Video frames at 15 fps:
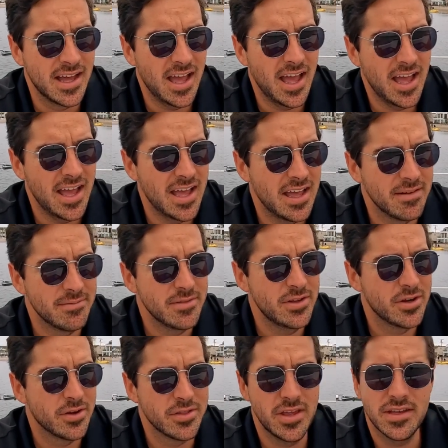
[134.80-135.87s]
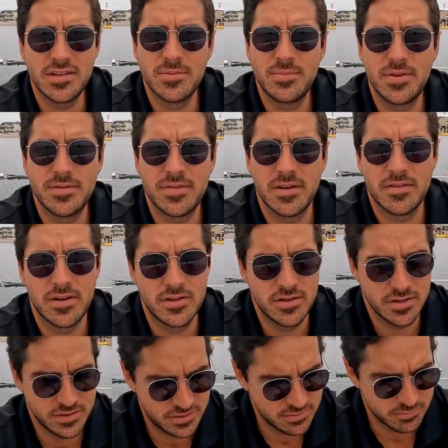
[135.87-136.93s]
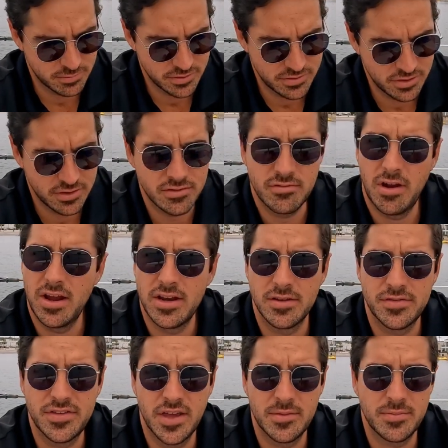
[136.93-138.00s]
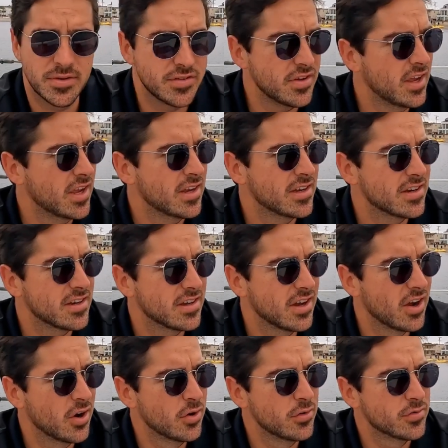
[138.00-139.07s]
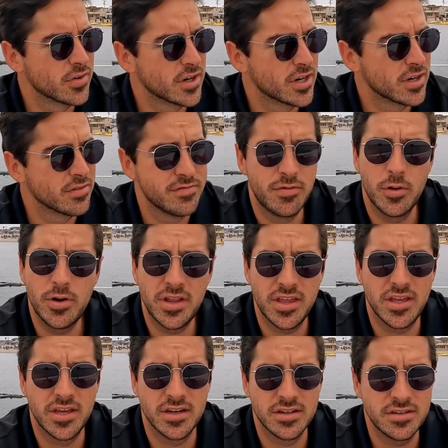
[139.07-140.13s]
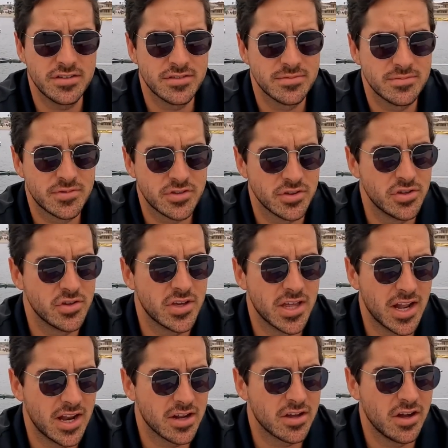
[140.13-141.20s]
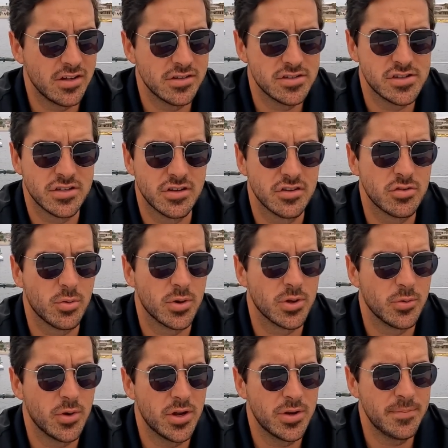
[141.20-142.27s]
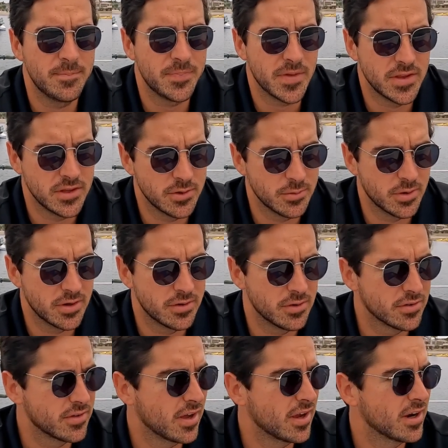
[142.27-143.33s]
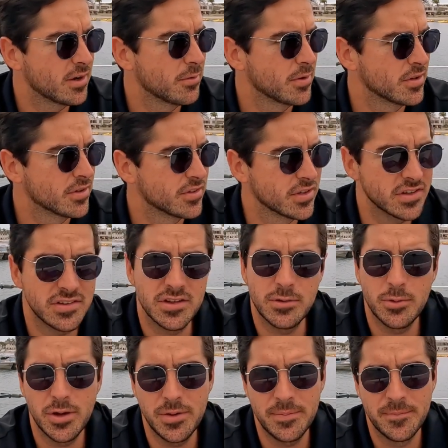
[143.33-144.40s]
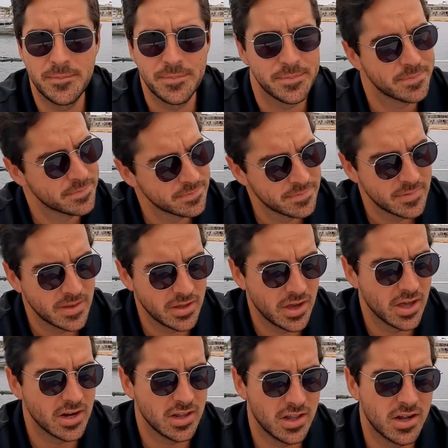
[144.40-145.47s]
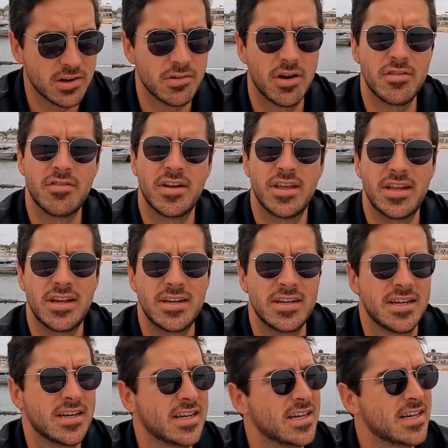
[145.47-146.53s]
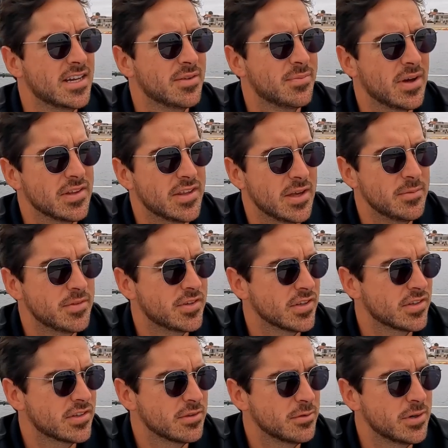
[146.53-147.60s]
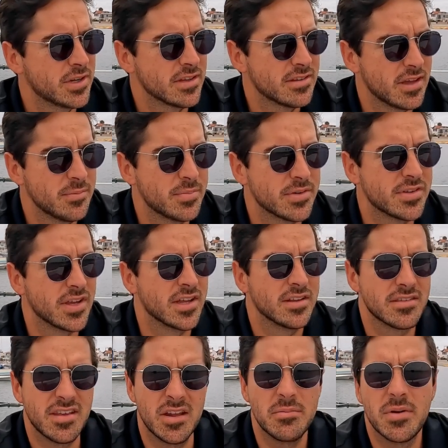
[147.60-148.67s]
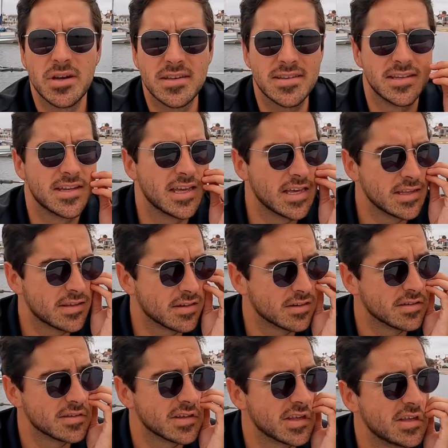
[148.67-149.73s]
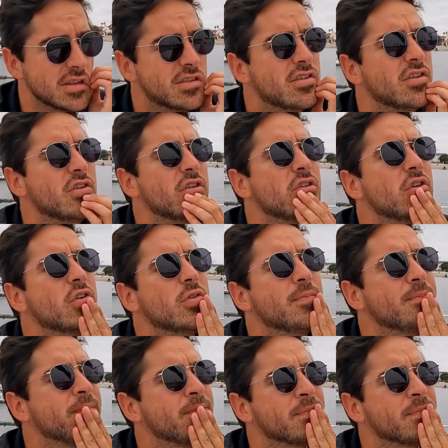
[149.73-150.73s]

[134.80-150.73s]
the S&P 500's return rate of 10% over 40 years. So you get out of college and you're 21 and you want to retire when you're 61. You got a long run right here. By the time you're 61 at 10%, $10 a day turns into,